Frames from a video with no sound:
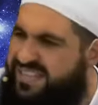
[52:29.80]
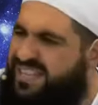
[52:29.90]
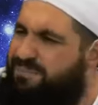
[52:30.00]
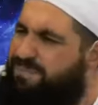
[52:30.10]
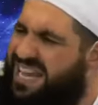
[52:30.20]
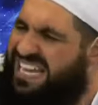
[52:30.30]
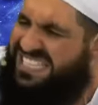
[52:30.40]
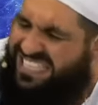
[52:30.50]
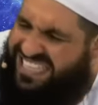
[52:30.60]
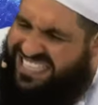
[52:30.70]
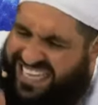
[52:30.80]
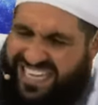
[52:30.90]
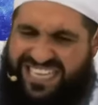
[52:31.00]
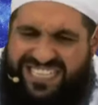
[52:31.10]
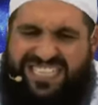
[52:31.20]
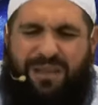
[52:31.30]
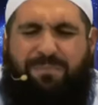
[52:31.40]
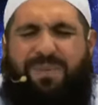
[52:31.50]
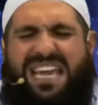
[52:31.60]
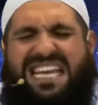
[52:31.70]
The biggest disease, the
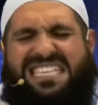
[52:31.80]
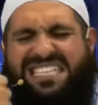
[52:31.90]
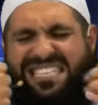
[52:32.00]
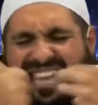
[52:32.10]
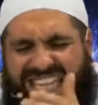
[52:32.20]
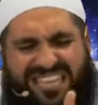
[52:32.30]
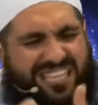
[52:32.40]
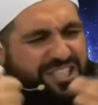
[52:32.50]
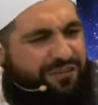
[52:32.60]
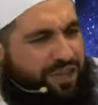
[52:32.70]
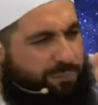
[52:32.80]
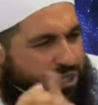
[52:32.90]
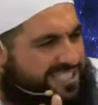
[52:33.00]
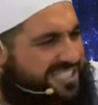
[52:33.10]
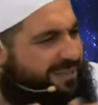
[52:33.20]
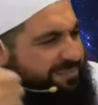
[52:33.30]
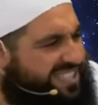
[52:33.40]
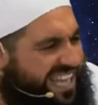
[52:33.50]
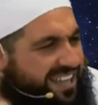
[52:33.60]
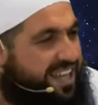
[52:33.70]
biggest sickness of the
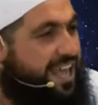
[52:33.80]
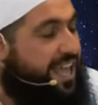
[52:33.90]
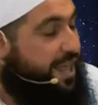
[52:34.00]
Muslims, the,